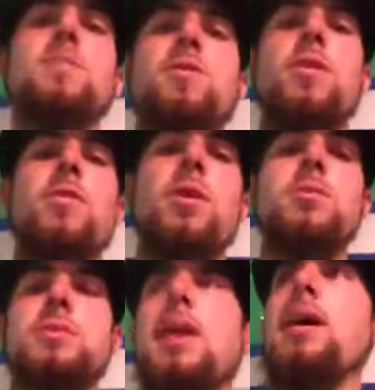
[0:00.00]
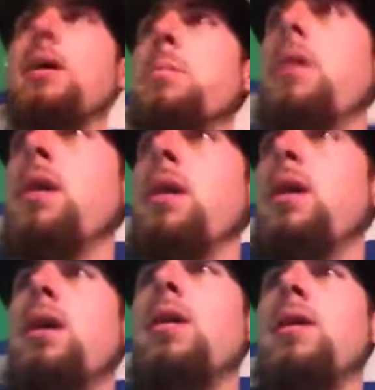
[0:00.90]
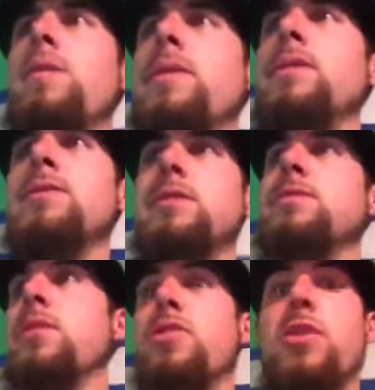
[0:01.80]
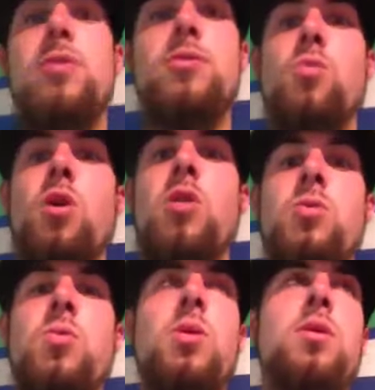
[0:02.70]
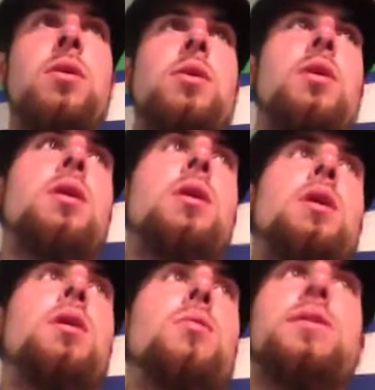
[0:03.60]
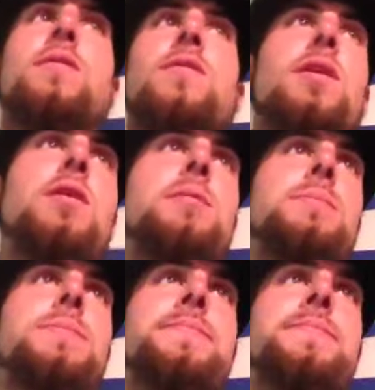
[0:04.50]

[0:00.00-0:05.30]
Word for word: for the third time. This is the third woe. We've um,